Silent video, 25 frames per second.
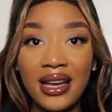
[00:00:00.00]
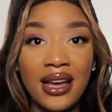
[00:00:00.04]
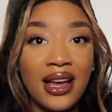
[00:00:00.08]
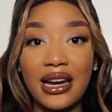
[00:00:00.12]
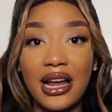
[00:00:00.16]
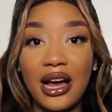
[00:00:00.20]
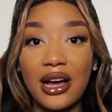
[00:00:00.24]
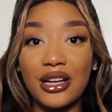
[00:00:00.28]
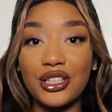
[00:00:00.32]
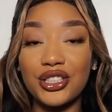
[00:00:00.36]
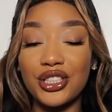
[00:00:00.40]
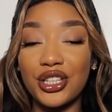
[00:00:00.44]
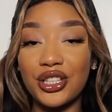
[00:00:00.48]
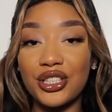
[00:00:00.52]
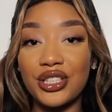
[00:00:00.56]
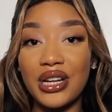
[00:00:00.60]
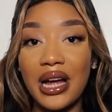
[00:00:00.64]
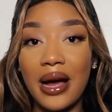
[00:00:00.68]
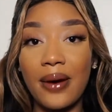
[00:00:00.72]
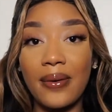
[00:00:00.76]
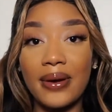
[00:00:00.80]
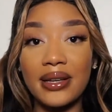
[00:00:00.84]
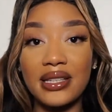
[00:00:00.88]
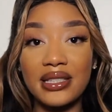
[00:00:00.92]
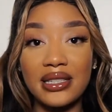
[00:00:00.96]
and I showed you
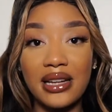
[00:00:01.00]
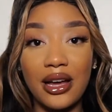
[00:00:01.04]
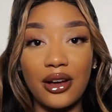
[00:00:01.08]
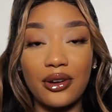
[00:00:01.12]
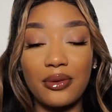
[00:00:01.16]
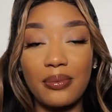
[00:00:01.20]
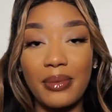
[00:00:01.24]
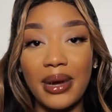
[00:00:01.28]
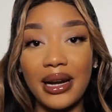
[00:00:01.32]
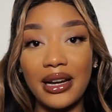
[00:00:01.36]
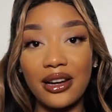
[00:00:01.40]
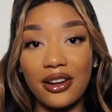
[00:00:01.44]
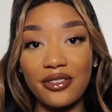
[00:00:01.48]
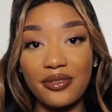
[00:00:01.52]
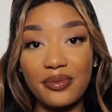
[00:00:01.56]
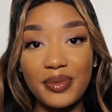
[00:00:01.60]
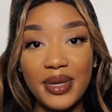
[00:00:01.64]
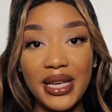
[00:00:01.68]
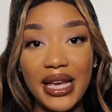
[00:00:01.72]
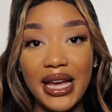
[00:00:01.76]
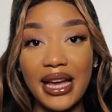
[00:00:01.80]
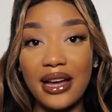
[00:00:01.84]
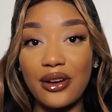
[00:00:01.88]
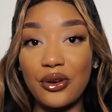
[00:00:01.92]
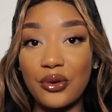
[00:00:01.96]
how I styled my Luvme
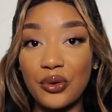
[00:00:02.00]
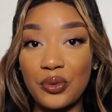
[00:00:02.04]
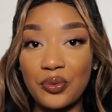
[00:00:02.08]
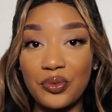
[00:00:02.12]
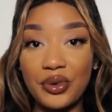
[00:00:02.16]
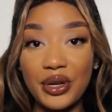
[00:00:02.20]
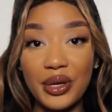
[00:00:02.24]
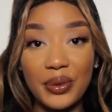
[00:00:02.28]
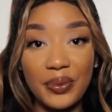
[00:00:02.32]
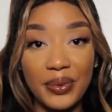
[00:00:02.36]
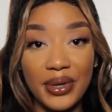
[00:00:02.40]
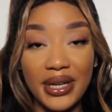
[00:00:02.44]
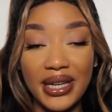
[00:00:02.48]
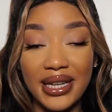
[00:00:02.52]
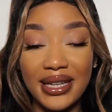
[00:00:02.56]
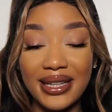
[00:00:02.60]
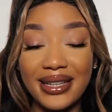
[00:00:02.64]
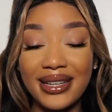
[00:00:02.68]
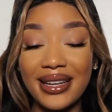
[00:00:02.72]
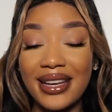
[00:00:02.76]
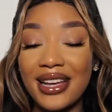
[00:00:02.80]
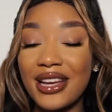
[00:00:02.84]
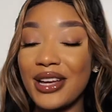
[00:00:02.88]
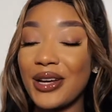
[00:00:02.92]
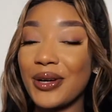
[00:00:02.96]
hair ombre
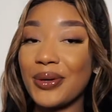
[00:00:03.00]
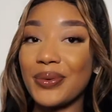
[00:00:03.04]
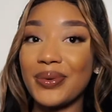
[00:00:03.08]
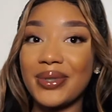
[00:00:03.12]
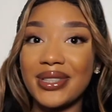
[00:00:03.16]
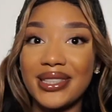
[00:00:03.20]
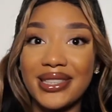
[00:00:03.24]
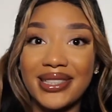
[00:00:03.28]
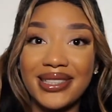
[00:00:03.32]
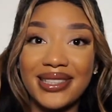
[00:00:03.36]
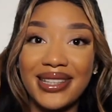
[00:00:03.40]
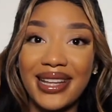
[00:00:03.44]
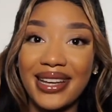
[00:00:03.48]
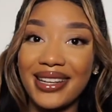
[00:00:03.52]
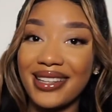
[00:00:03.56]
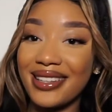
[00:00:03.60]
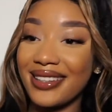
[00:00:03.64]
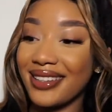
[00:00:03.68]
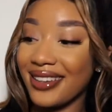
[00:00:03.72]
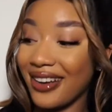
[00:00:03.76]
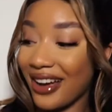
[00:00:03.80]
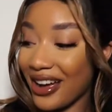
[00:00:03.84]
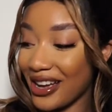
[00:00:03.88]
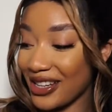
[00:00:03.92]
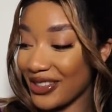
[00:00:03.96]
wig, which thank you
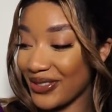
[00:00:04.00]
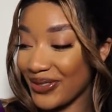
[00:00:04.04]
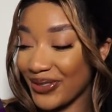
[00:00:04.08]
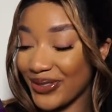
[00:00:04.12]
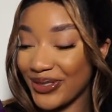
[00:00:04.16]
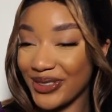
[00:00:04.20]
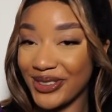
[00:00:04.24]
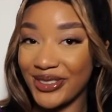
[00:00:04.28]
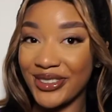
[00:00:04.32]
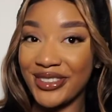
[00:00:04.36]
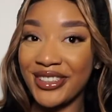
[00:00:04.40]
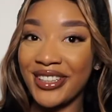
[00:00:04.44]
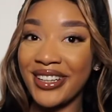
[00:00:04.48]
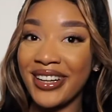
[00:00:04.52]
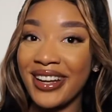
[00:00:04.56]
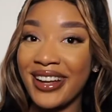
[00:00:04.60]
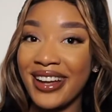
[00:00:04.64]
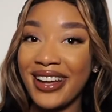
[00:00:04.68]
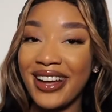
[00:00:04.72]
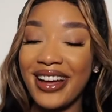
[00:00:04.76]
guys for.